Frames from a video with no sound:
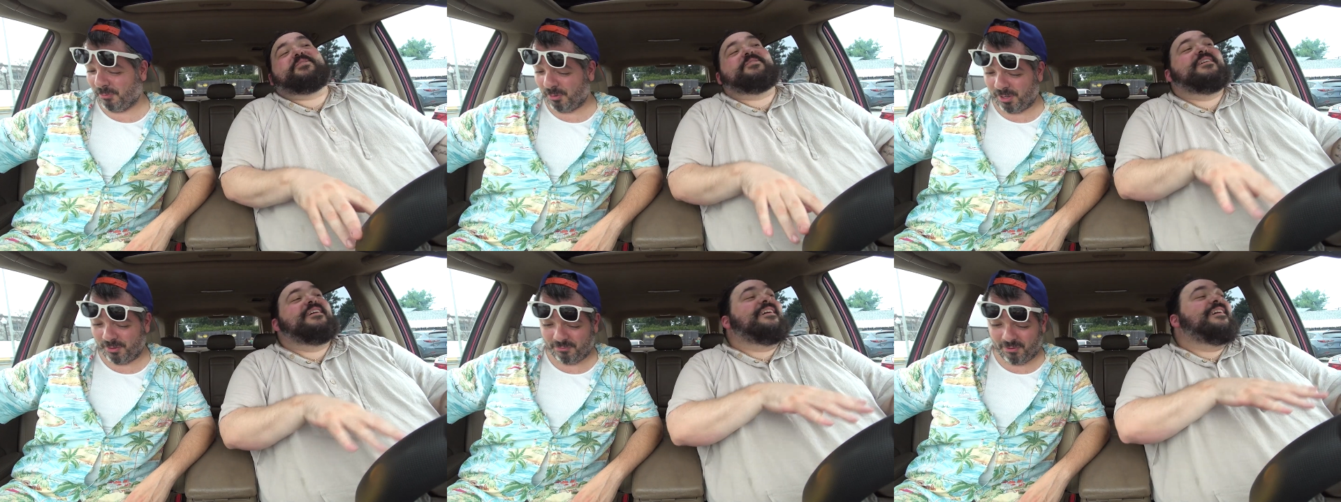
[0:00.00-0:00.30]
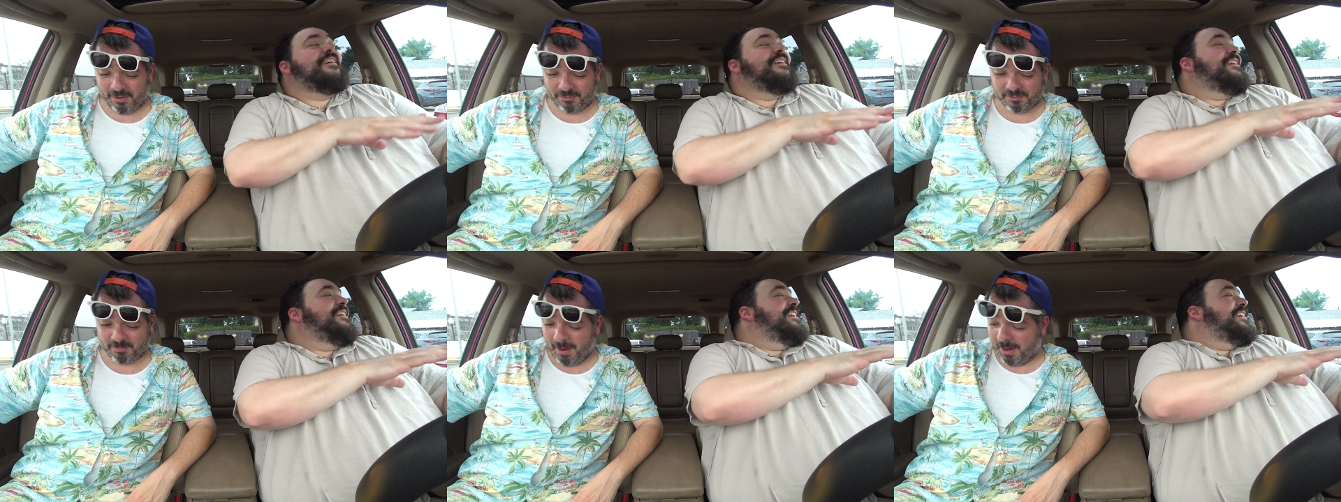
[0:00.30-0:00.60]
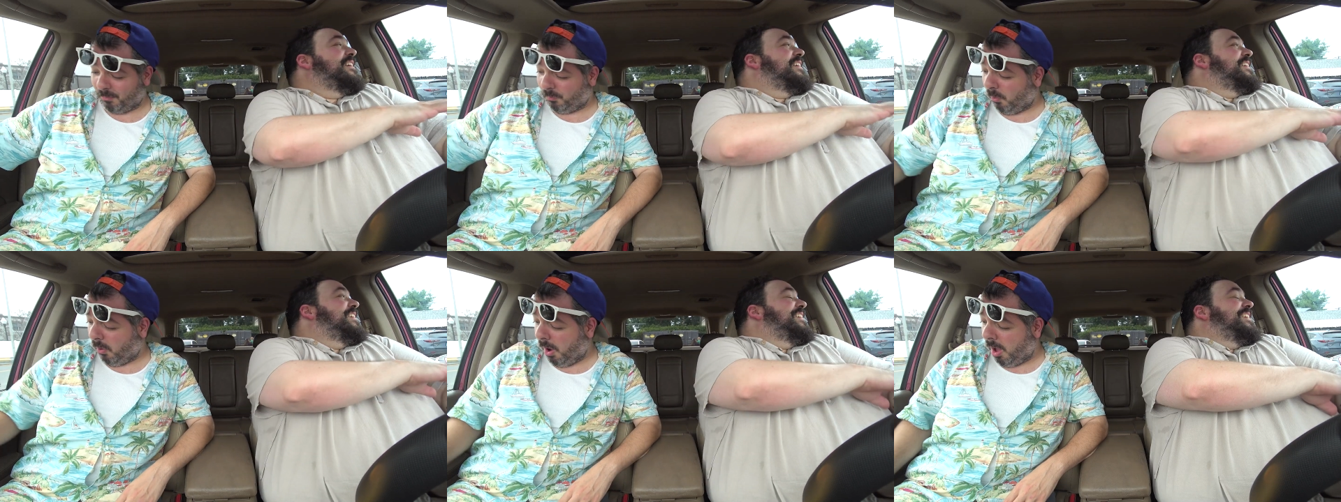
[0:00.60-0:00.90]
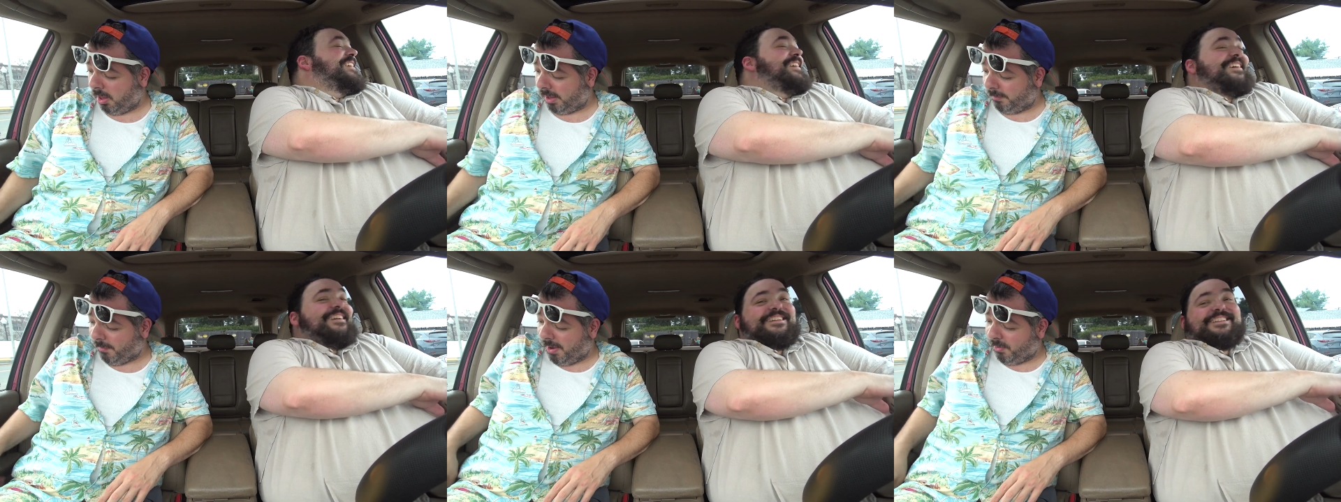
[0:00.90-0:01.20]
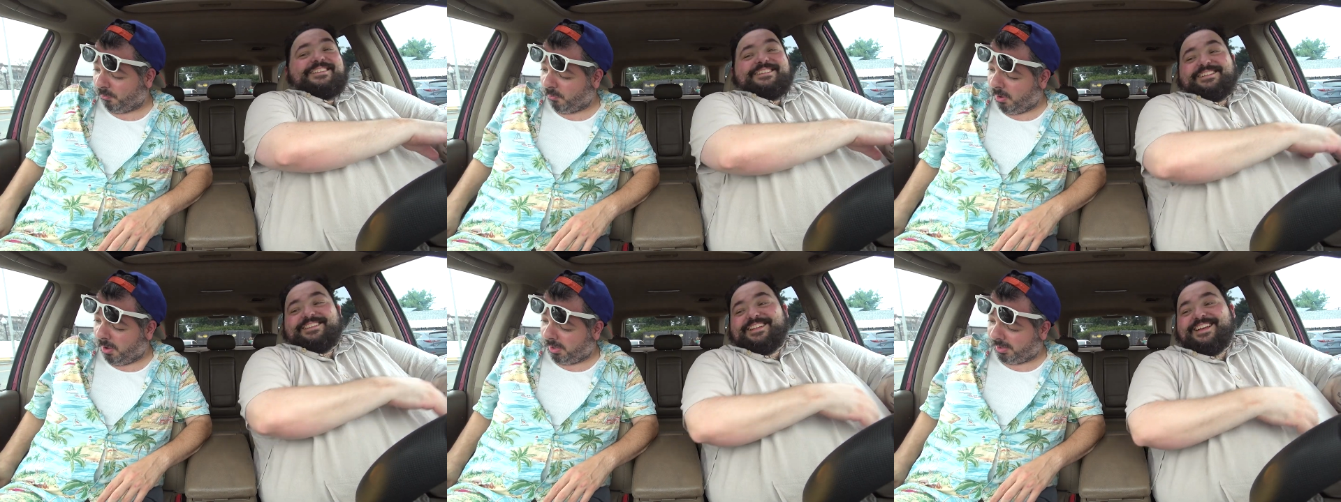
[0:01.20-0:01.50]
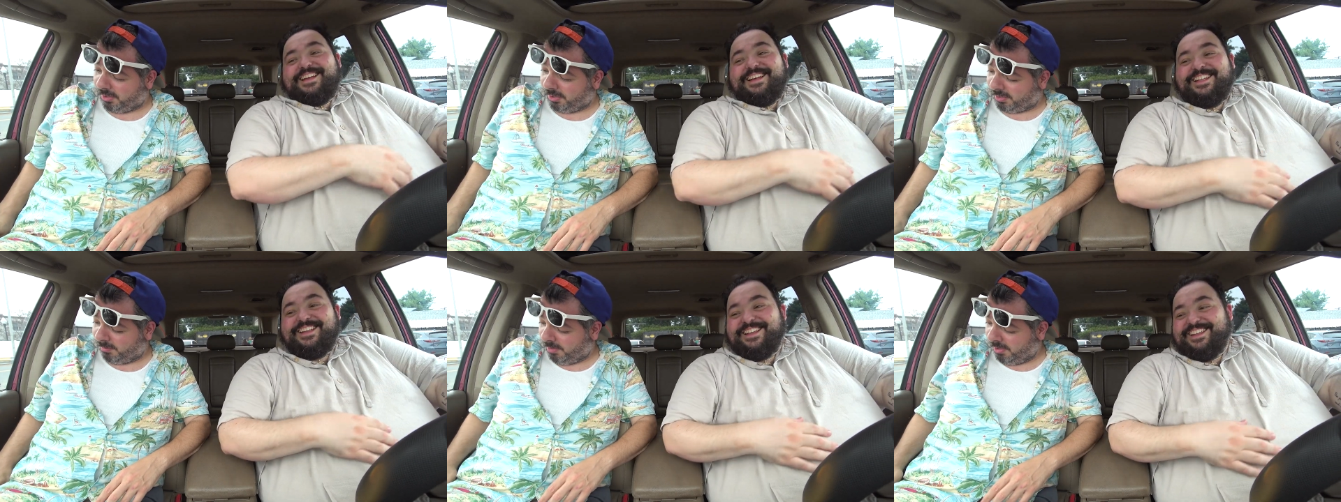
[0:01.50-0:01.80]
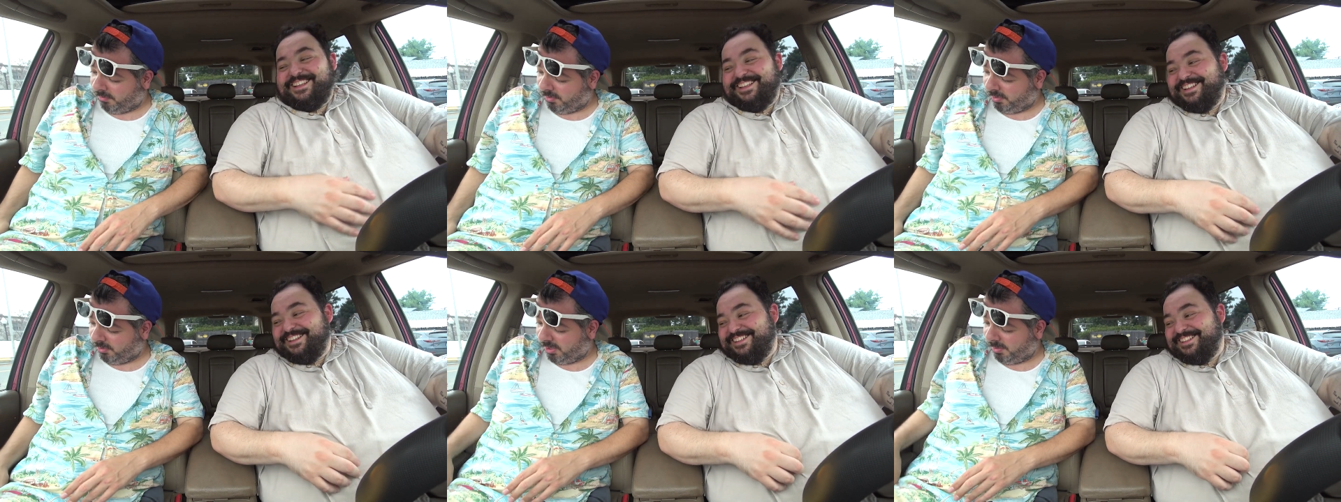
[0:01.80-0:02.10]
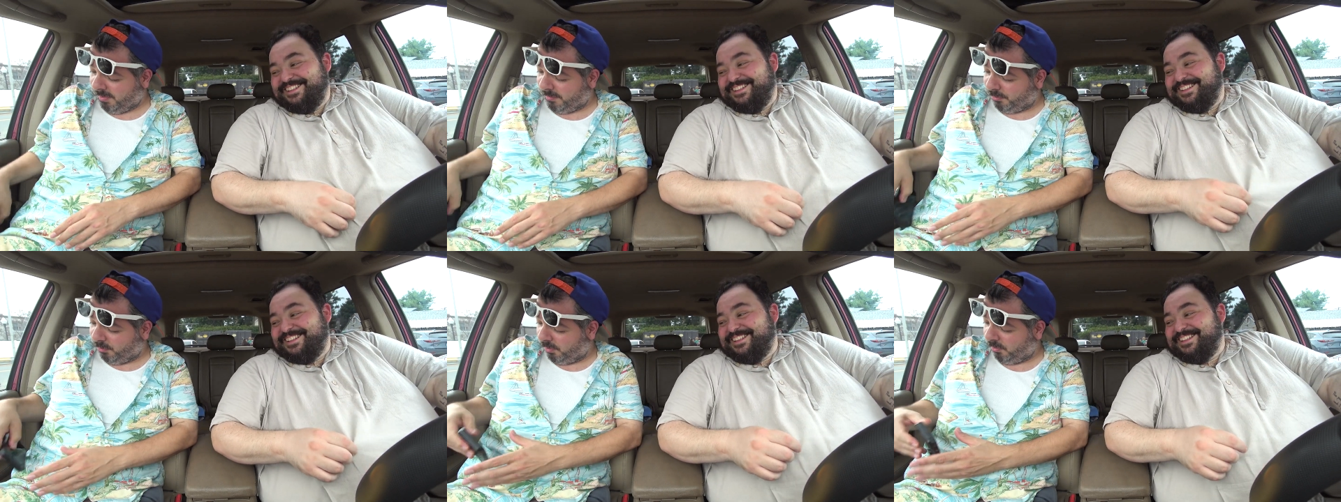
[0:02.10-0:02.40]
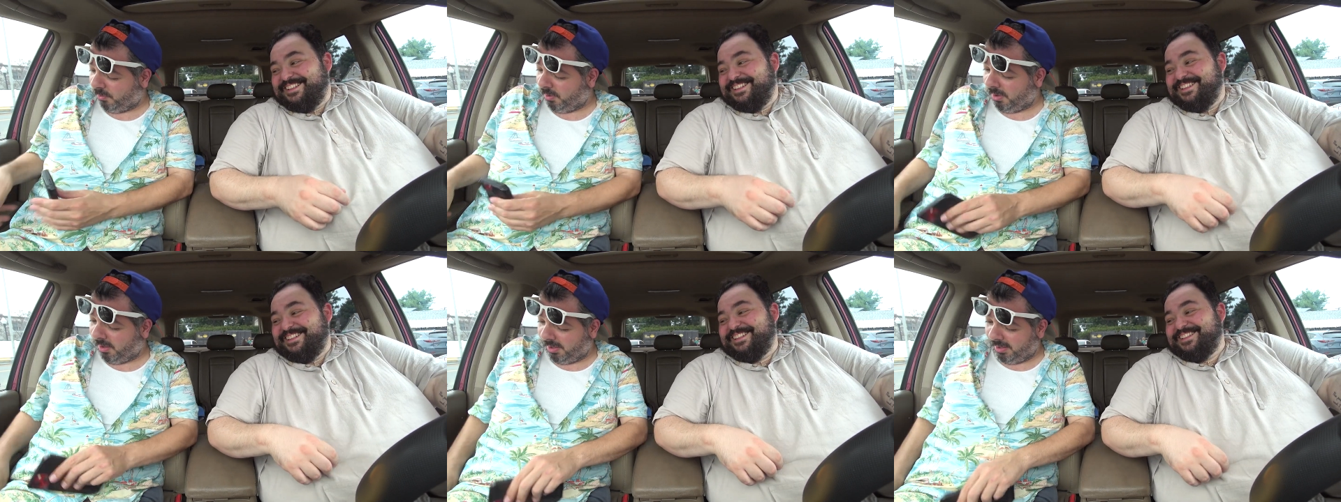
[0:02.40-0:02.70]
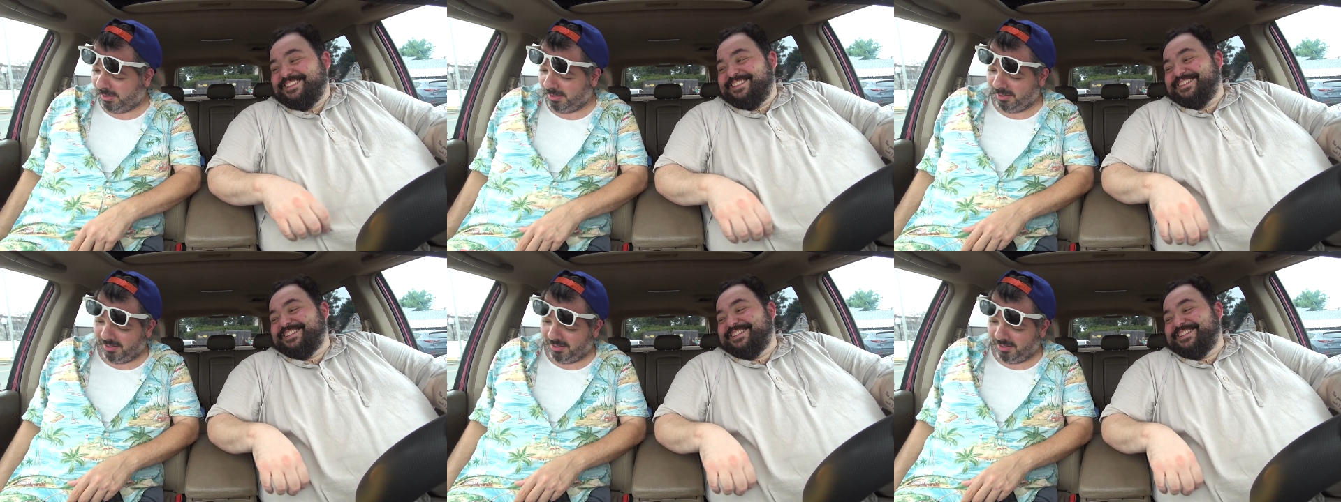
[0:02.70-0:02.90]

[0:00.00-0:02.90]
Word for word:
Speaker 1: 45. My wallet. Look at my poor wallet.